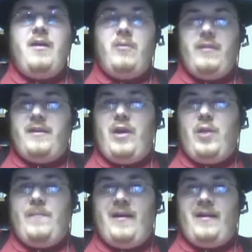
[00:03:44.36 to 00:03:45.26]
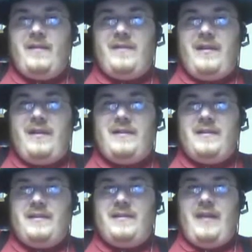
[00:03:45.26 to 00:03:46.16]
with the opening of the
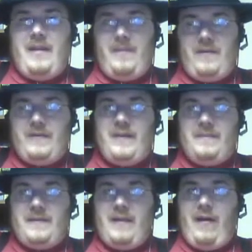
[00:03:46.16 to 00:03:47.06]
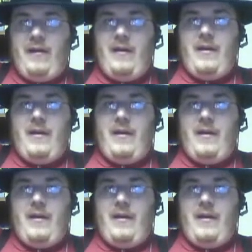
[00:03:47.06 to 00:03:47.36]
Cincinnati Museum Center.